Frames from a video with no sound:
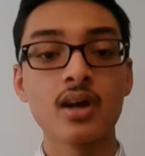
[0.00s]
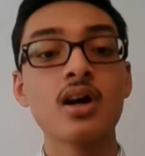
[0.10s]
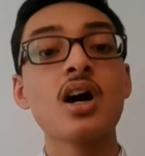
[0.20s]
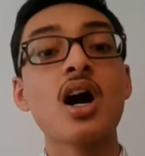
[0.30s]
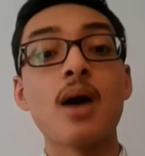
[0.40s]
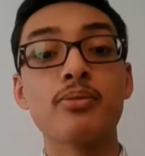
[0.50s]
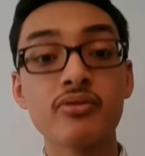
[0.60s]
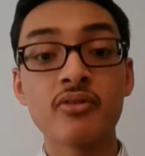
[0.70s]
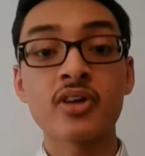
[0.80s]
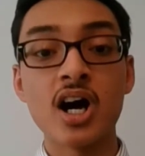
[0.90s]
A proof of
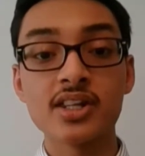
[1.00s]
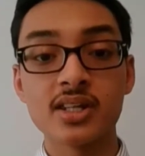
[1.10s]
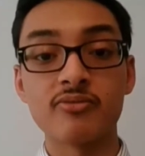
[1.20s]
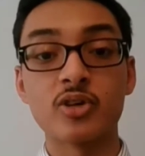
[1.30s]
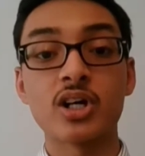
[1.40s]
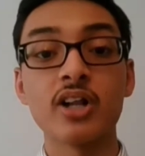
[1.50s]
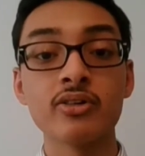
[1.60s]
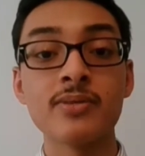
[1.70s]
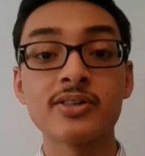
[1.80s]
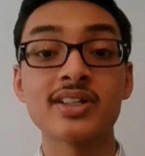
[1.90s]
concept for
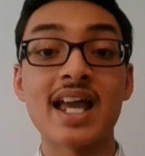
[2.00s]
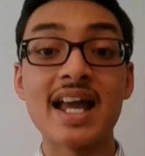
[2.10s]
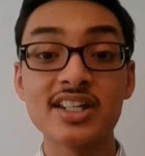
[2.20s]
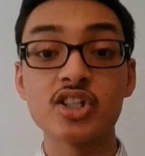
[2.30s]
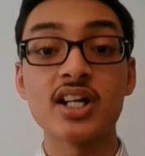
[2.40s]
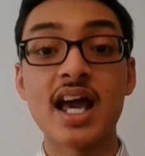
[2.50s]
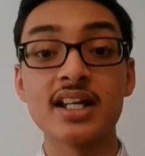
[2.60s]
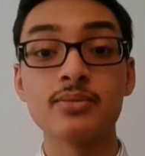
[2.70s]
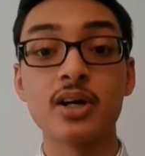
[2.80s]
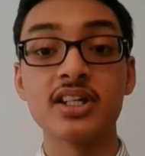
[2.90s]
colorimetric
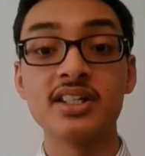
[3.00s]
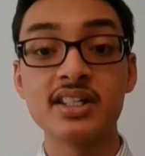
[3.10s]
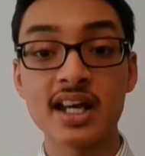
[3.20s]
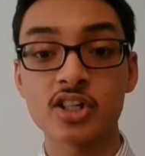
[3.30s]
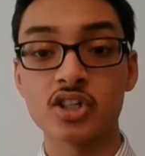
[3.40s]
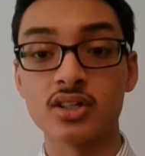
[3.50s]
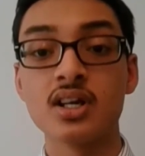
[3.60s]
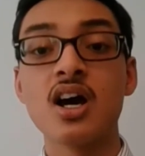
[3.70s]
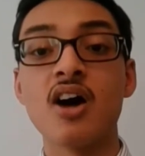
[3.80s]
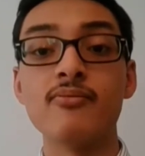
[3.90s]
antigen-antibody detection
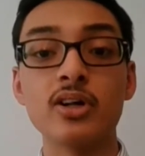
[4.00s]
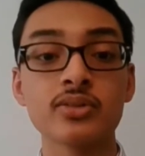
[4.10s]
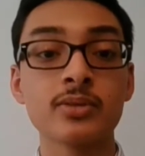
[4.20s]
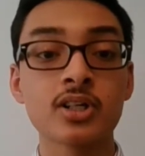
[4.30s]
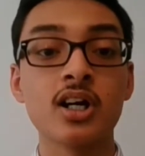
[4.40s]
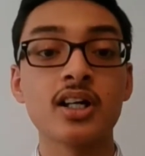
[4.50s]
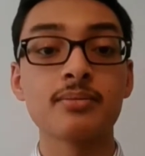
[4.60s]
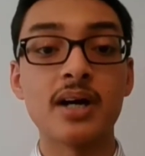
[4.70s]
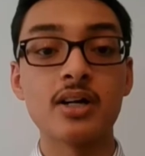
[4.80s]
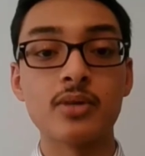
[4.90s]
of multiple cardiac
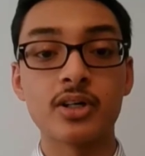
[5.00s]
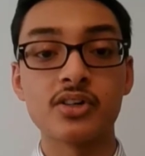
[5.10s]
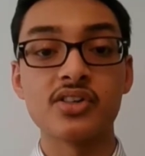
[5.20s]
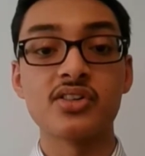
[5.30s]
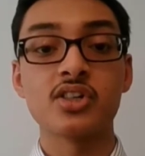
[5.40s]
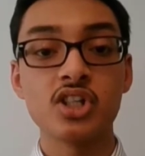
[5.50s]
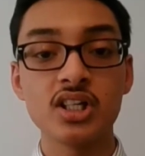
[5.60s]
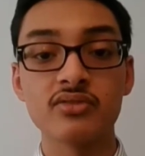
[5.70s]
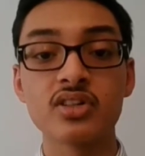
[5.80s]
biomarkers is achieved